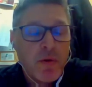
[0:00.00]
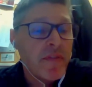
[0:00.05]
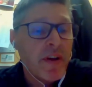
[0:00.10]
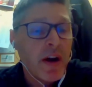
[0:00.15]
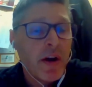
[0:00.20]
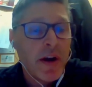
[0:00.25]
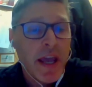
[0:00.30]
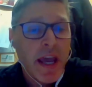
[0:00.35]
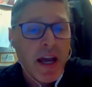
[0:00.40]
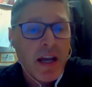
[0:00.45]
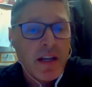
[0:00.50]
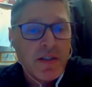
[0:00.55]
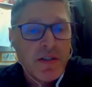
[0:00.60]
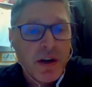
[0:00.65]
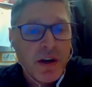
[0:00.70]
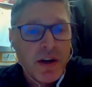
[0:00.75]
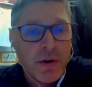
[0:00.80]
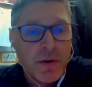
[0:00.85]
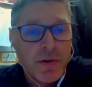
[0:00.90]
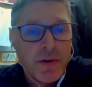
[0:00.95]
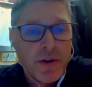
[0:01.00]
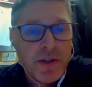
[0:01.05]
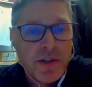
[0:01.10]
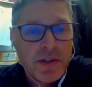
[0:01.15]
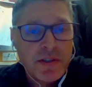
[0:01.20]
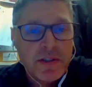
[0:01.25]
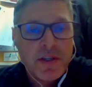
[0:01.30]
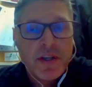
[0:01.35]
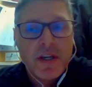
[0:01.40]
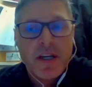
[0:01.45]
very hands-on
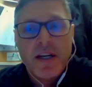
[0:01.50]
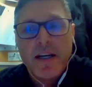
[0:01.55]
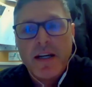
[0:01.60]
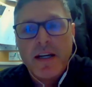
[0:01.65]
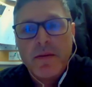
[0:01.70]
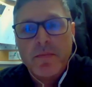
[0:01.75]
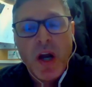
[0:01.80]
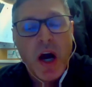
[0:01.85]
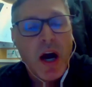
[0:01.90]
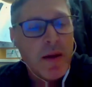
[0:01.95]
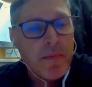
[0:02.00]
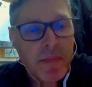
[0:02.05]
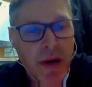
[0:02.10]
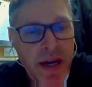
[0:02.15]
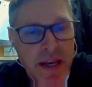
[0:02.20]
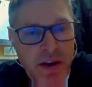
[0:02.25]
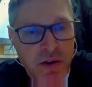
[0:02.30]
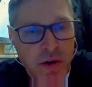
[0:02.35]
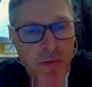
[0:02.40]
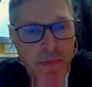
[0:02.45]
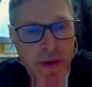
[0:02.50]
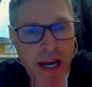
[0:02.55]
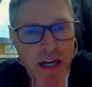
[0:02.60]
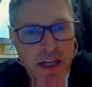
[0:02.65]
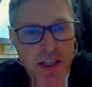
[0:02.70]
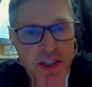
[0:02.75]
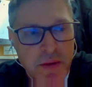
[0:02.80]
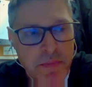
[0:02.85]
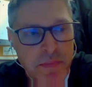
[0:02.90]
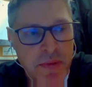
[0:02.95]
owners, not
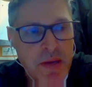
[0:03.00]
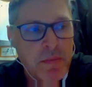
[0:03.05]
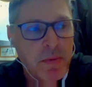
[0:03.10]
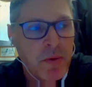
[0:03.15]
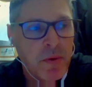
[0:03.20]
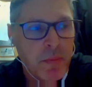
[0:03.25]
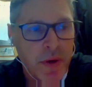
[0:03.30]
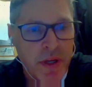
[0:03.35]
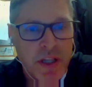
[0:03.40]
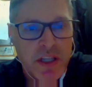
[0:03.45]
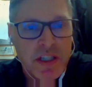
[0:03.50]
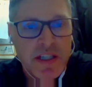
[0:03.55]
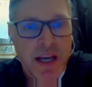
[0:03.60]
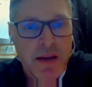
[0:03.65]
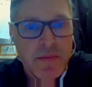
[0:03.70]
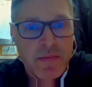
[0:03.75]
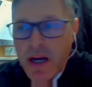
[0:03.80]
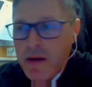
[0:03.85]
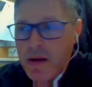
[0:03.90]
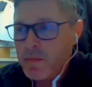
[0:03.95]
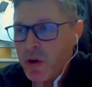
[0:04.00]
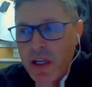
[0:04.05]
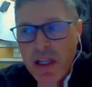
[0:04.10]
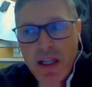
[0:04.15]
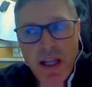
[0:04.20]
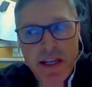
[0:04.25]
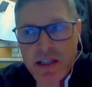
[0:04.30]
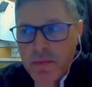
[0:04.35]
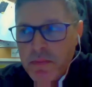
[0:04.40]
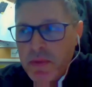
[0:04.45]
micromanaging people, but at the same time, we
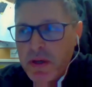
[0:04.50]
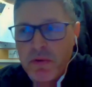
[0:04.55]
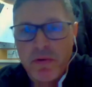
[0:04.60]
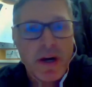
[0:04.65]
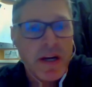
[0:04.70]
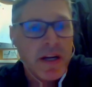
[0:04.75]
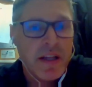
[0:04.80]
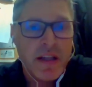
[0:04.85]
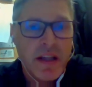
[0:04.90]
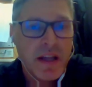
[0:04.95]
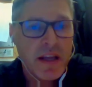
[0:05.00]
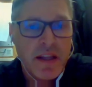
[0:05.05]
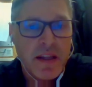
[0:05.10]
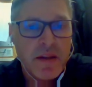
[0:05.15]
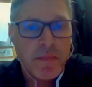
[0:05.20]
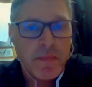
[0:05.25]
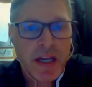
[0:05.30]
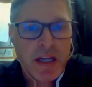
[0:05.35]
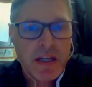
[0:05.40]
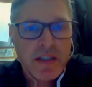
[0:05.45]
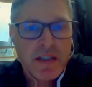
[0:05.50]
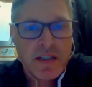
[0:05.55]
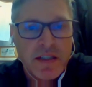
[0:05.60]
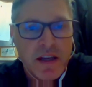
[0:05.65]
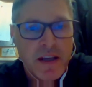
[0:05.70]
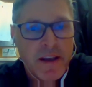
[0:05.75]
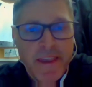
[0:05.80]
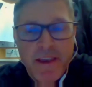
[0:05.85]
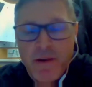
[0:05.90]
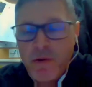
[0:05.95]
like to be right in the mix.
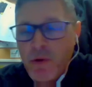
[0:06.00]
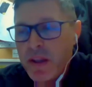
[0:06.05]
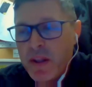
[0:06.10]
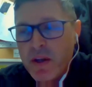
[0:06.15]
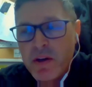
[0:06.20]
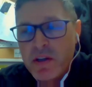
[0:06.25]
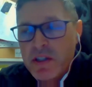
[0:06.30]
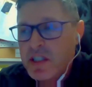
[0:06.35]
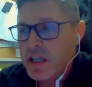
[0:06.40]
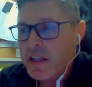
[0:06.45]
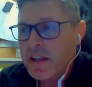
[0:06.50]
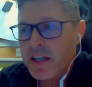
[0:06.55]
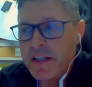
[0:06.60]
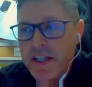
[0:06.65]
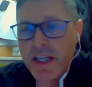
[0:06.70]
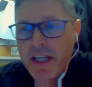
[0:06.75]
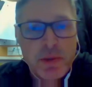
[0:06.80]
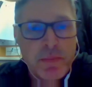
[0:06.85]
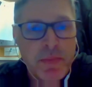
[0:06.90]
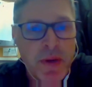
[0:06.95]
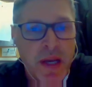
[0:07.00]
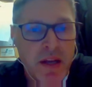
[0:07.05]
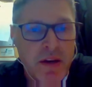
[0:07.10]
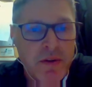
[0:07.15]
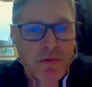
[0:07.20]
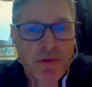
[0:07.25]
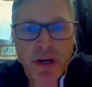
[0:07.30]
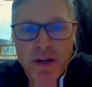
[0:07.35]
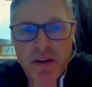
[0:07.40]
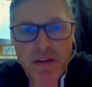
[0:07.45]
Whether it's in the dish pit,
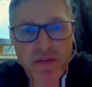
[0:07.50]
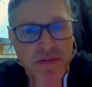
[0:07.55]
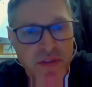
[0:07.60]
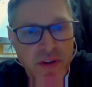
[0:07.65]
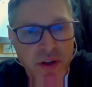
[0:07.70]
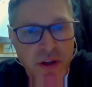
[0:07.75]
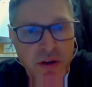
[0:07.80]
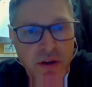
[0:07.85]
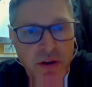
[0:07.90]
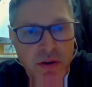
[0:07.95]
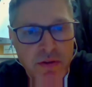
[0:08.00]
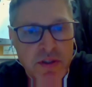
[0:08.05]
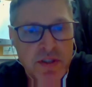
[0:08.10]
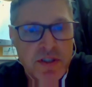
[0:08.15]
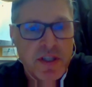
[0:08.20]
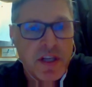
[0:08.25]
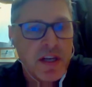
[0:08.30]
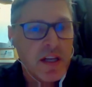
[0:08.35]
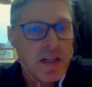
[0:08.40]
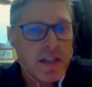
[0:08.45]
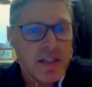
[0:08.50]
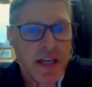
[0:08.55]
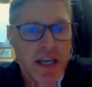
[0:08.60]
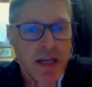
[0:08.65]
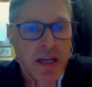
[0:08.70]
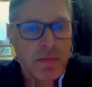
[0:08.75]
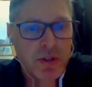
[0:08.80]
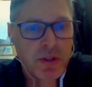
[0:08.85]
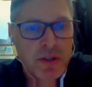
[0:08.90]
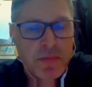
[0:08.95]
running food, seating
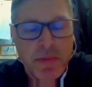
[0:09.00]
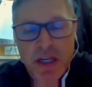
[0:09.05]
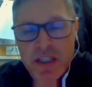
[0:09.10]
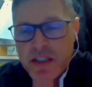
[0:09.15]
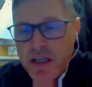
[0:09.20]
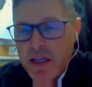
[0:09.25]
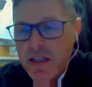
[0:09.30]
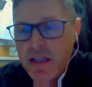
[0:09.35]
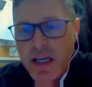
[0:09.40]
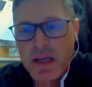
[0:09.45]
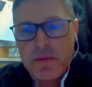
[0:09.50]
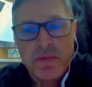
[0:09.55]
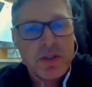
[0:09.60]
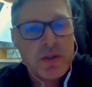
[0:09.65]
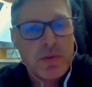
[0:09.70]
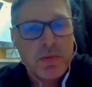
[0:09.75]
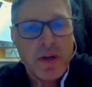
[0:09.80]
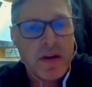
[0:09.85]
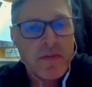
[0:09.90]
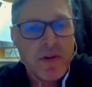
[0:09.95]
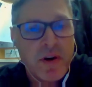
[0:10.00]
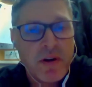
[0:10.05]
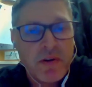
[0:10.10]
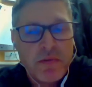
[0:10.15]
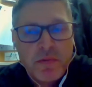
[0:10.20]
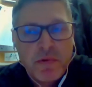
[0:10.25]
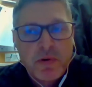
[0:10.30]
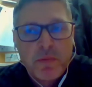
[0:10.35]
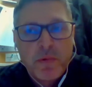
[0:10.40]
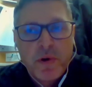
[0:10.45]
tables, bussing tables, whatever,
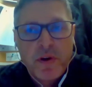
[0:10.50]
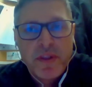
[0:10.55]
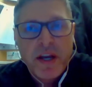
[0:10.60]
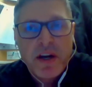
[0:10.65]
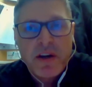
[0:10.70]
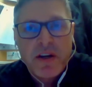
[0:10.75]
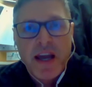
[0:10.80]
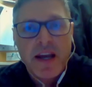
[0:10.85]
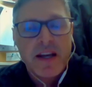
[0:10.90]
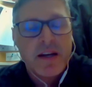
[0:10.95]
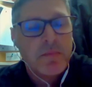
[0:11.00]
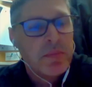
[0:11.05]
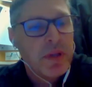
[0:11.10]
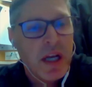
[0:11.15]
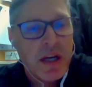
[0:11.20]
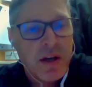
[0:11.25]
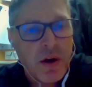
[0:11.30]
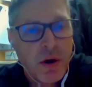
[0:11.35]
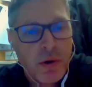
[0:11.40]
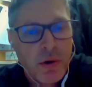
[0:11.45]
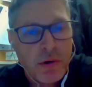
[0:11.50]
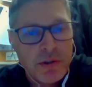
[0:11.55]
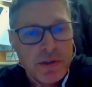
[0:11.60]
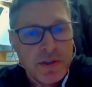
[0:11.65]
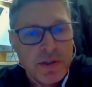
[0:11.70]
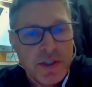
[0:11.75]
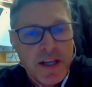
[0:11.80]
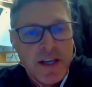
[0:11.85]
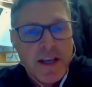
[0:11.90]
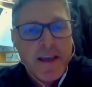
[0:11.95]
we're there to kind of plug holes.